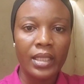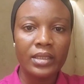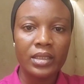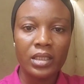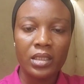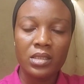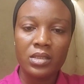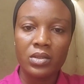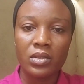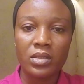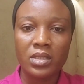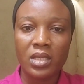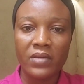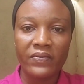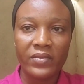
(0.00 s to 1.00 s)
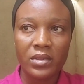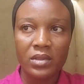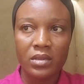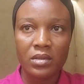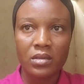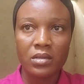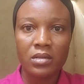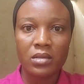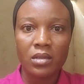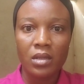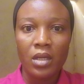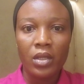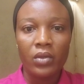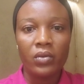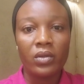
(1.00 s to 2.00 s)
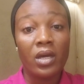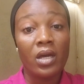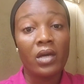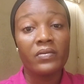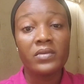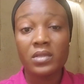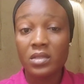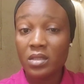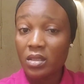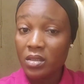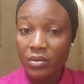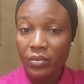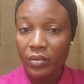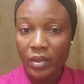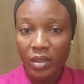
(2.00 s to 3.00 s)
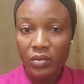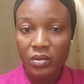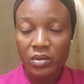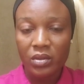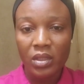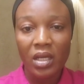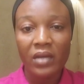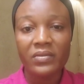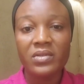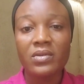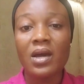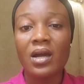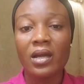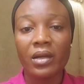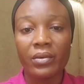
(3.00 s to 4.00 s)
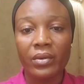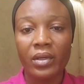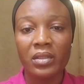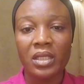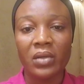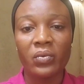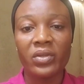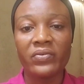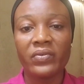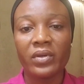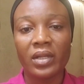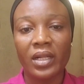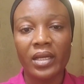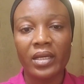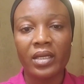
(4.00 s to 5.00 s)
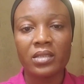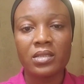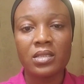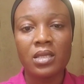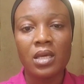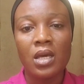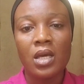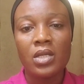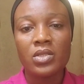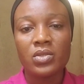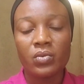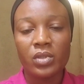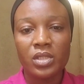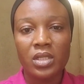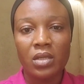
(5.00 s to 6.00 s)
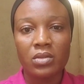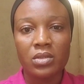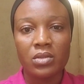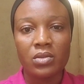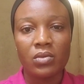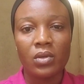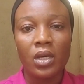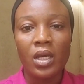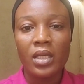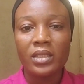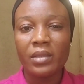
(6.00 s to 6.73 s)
that needs your services. You don't have to sit around, you don't have to hang around and wait for clients to reach out to you.